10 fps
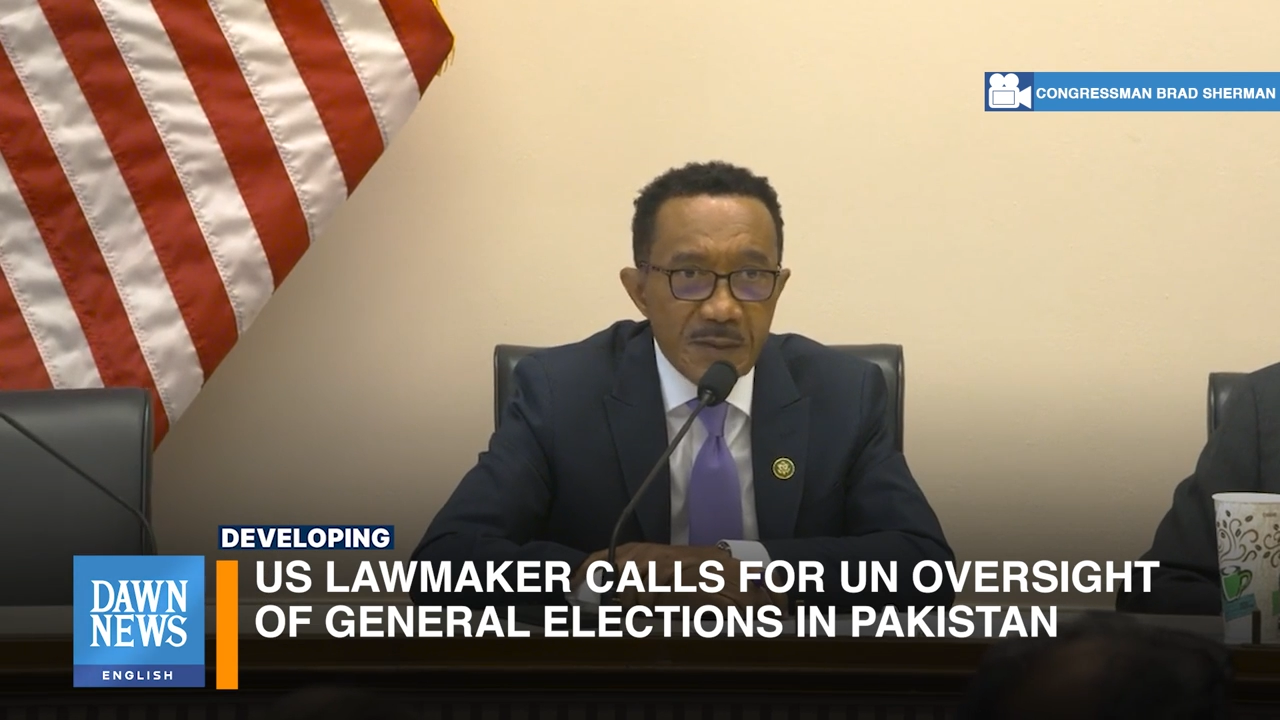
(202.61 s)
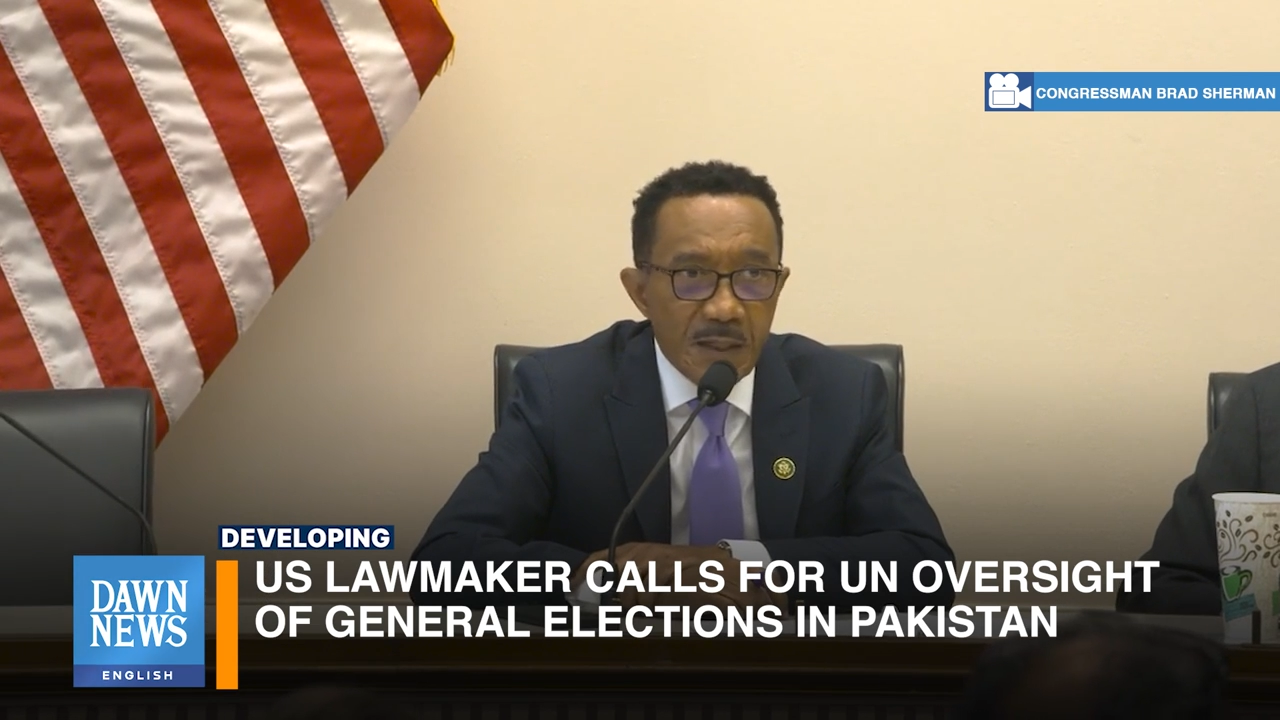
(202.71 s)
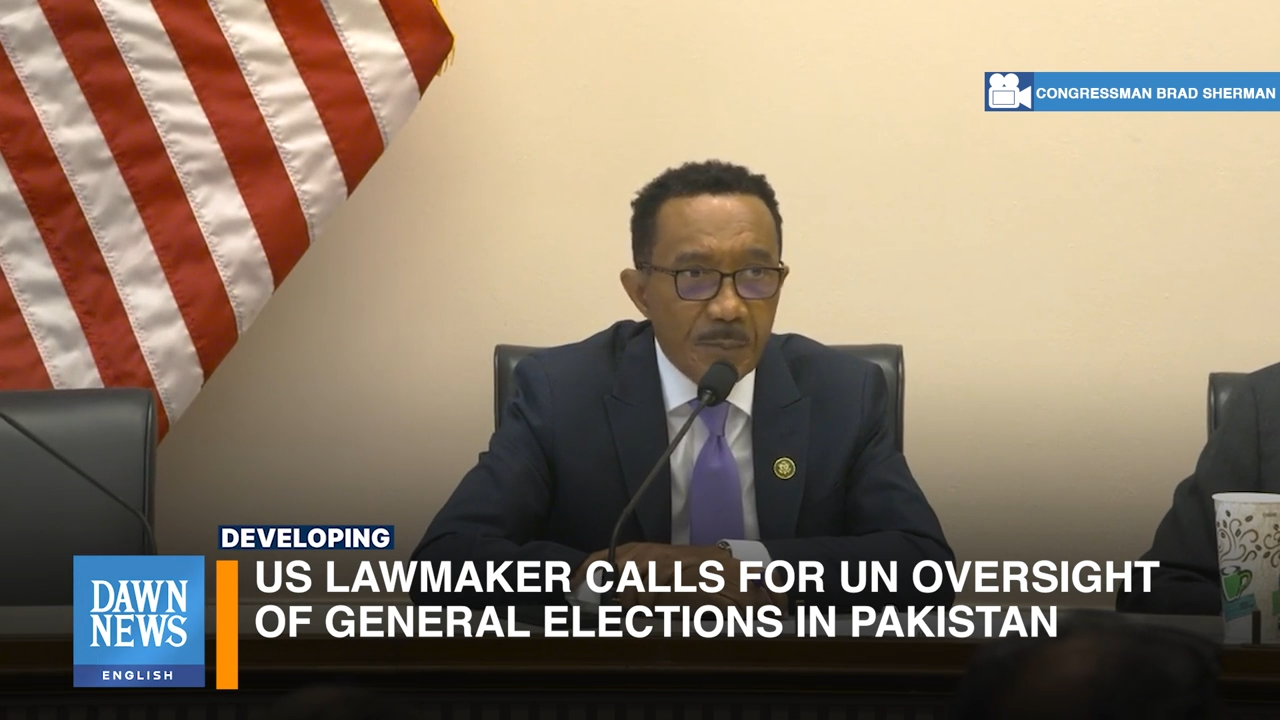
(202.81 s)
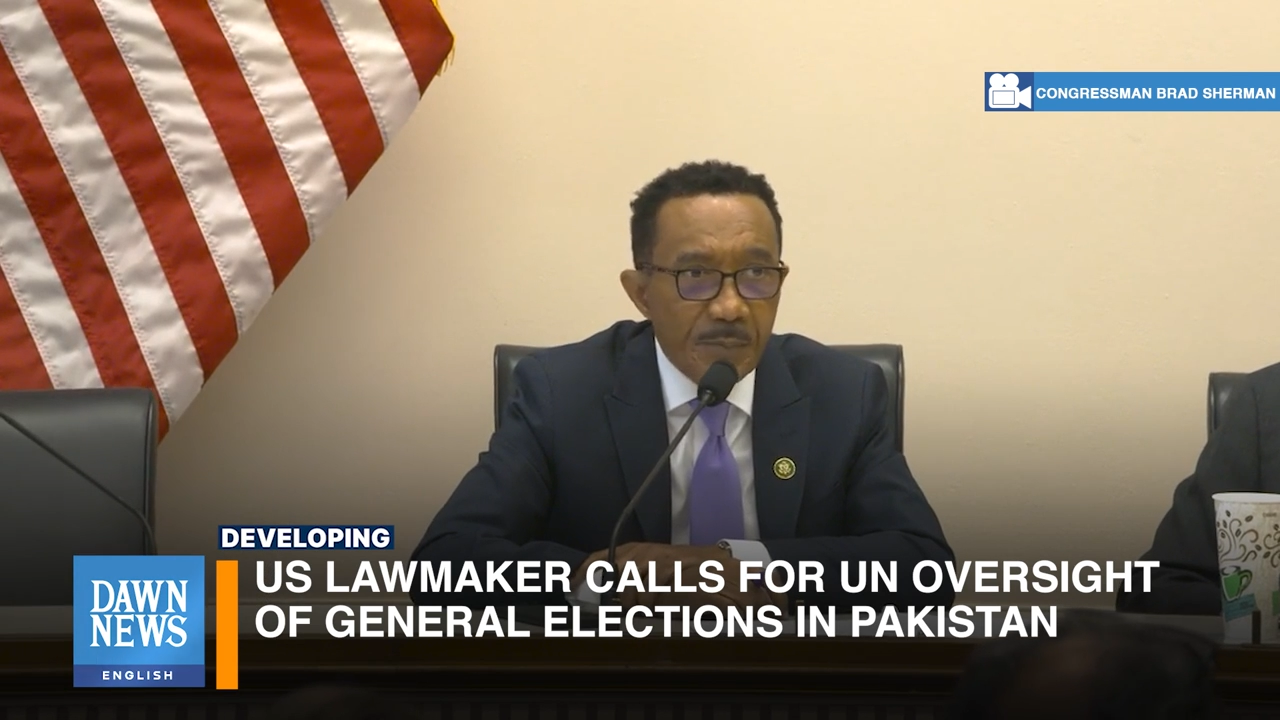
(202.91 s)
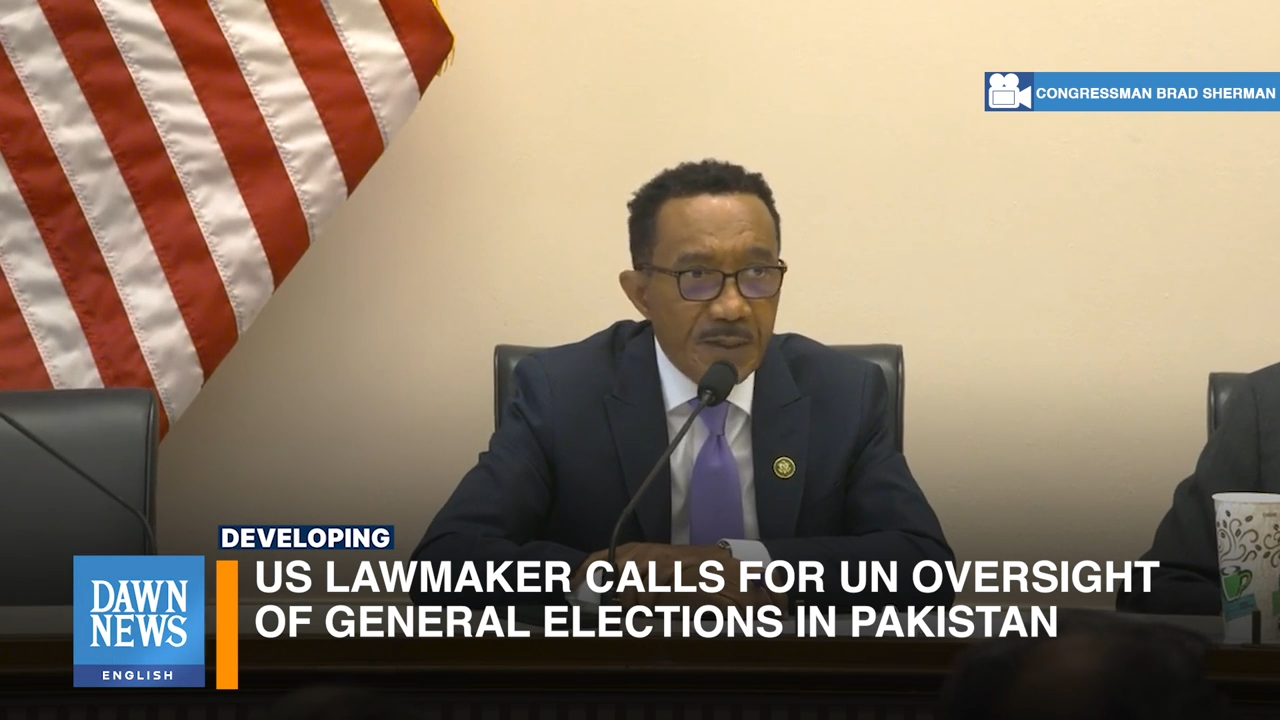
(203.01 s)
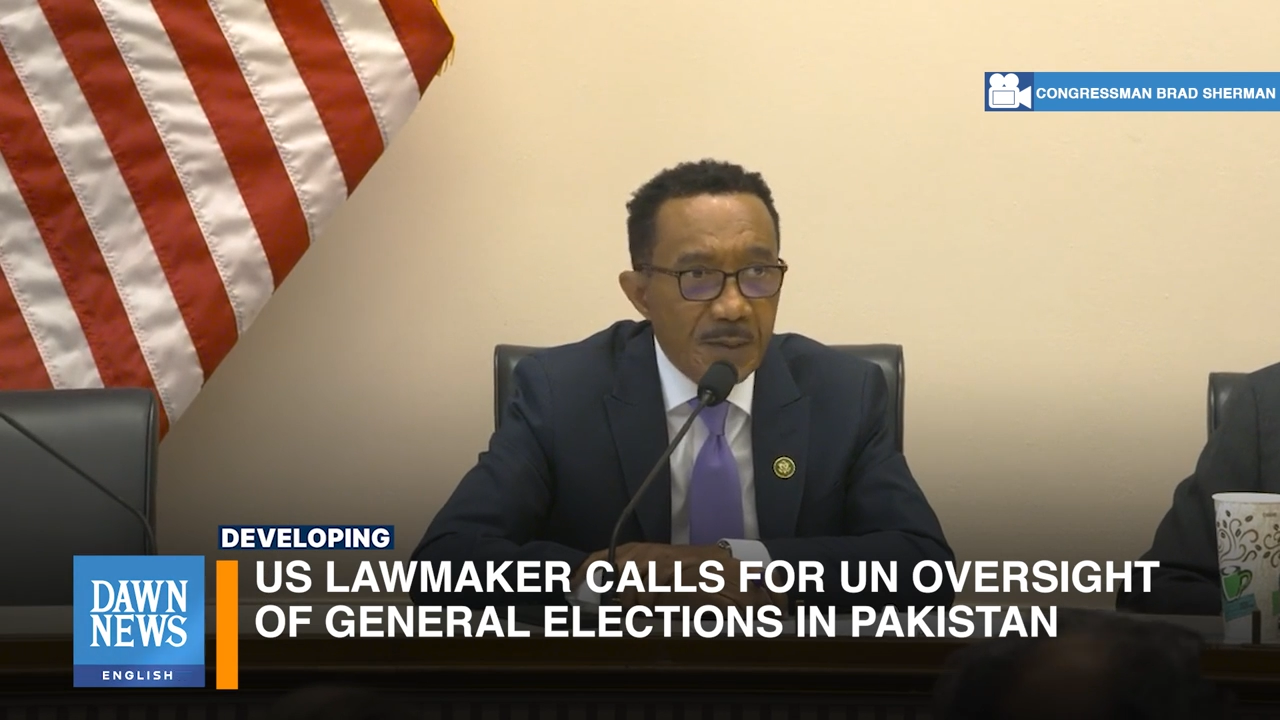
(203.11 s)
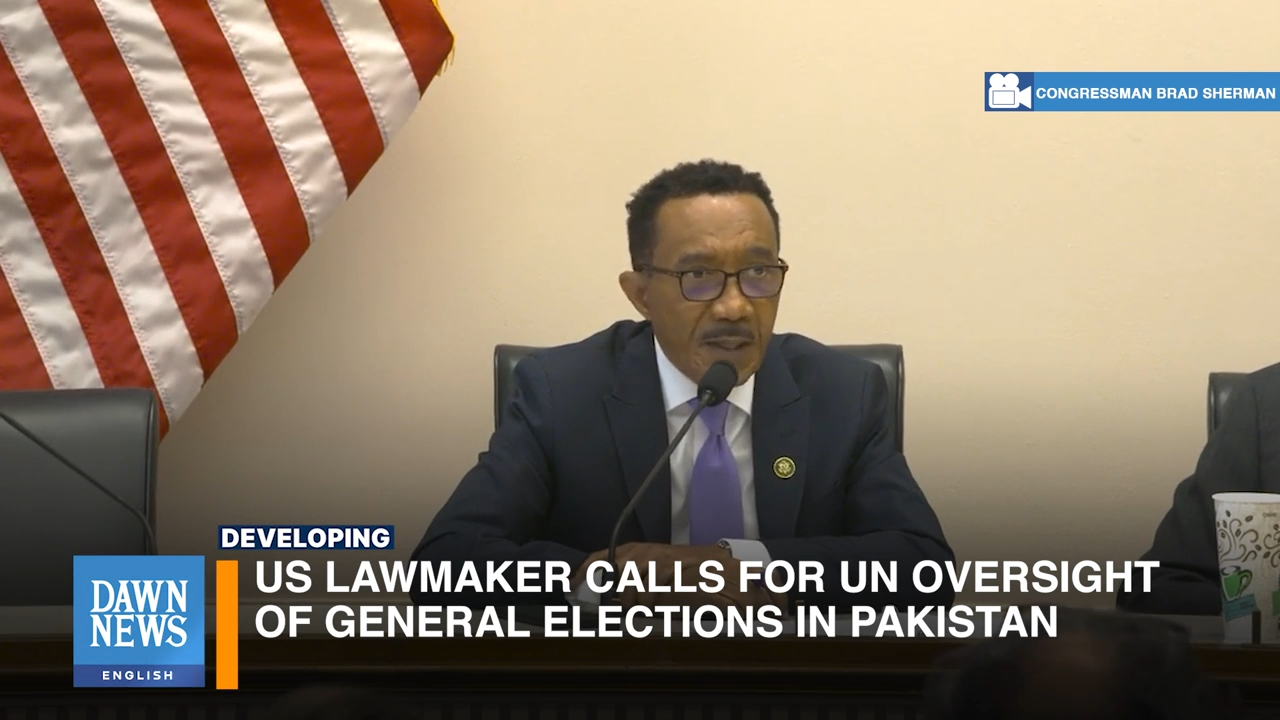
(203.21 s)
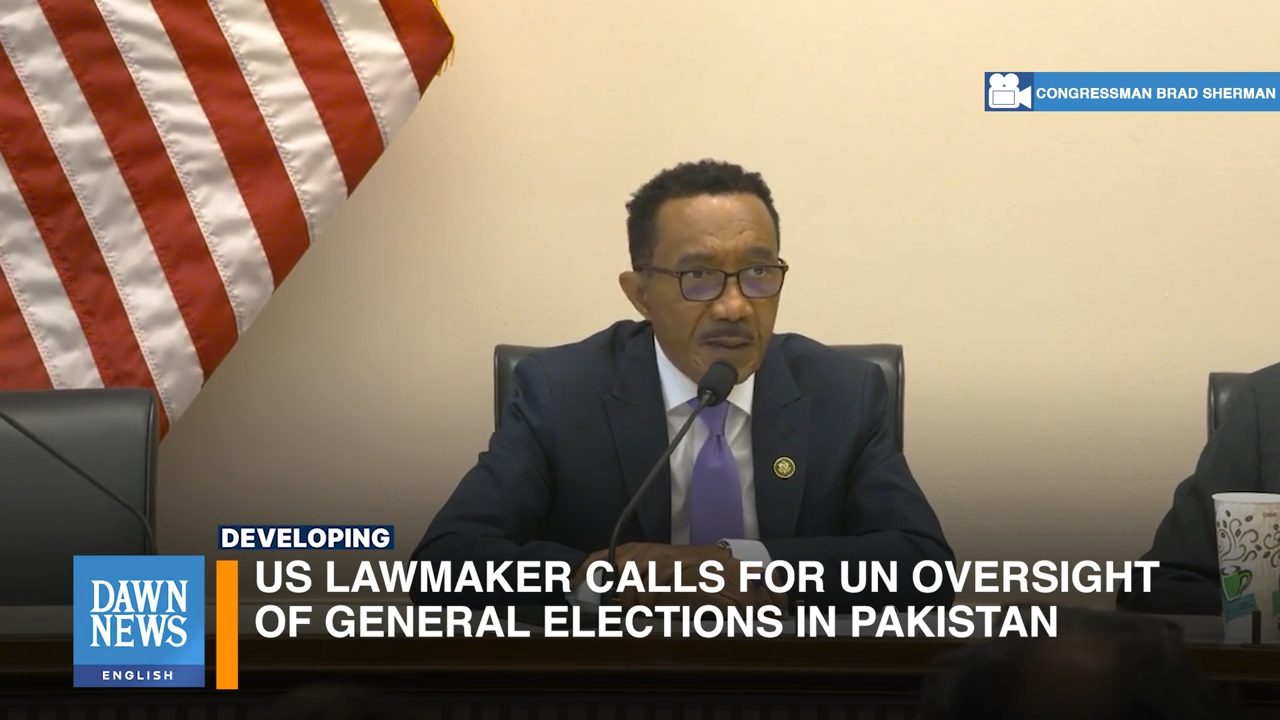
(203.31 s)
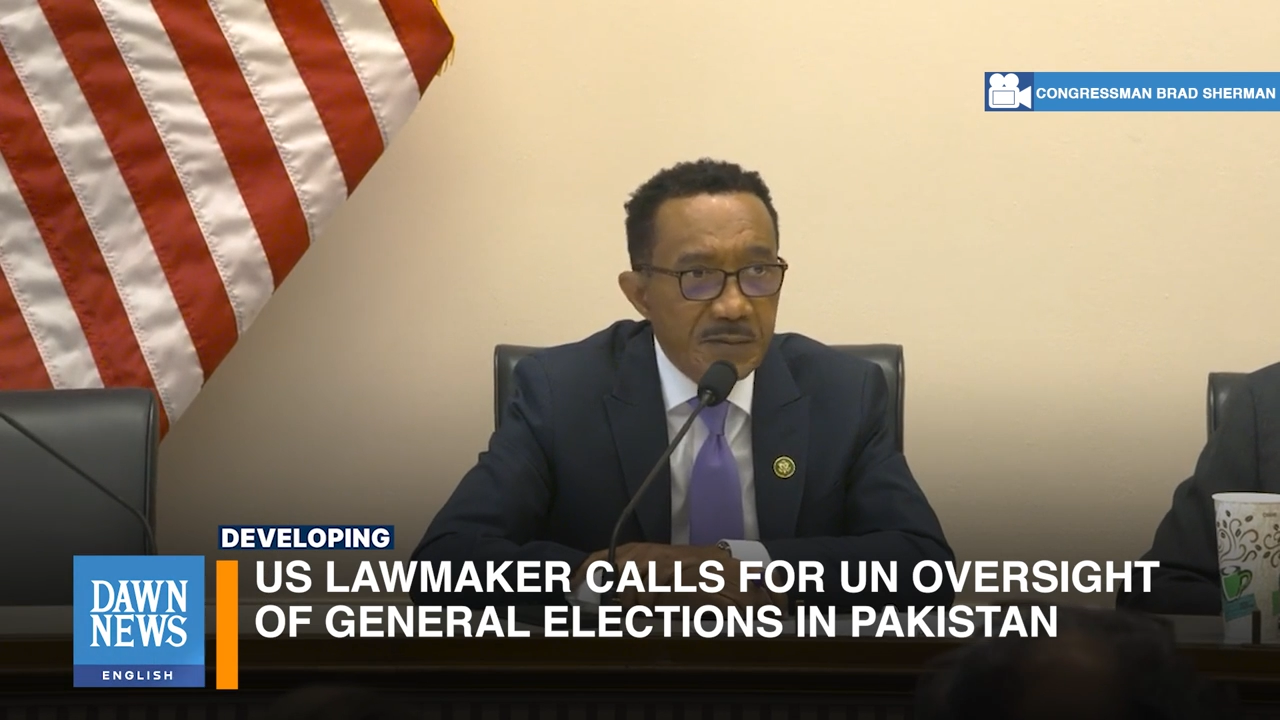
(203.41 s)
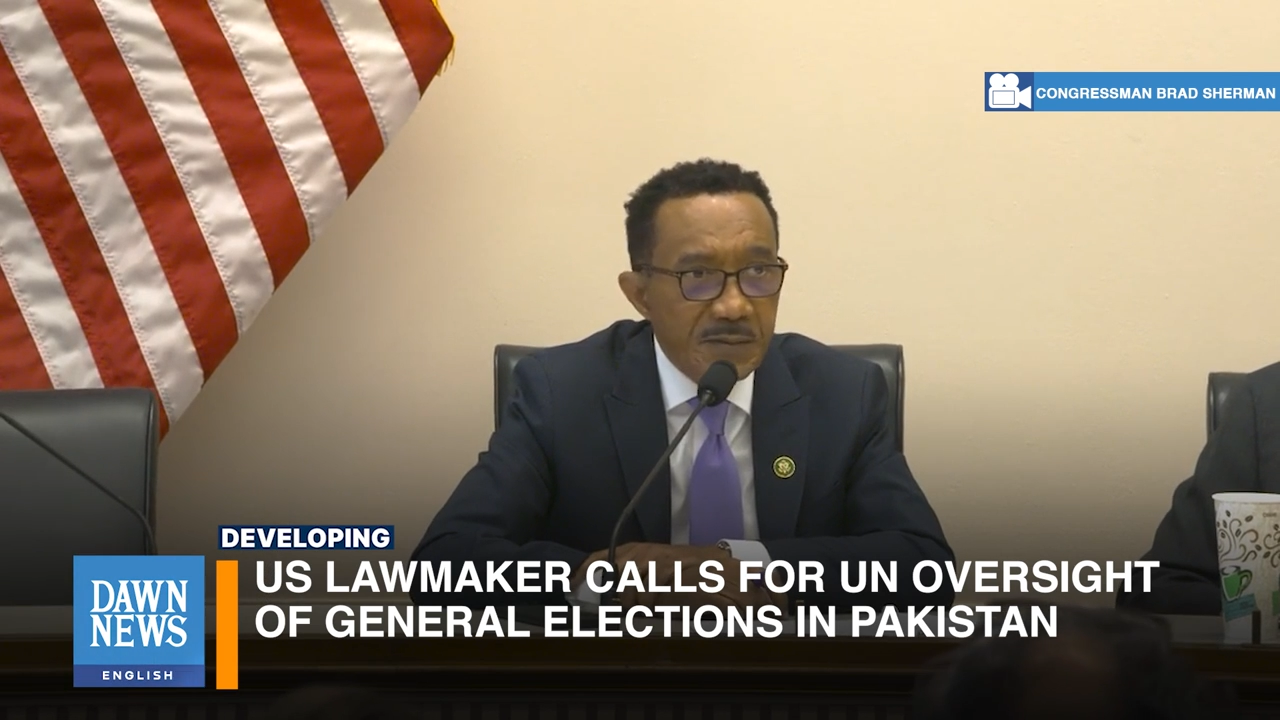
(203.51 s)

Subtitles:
to help bring about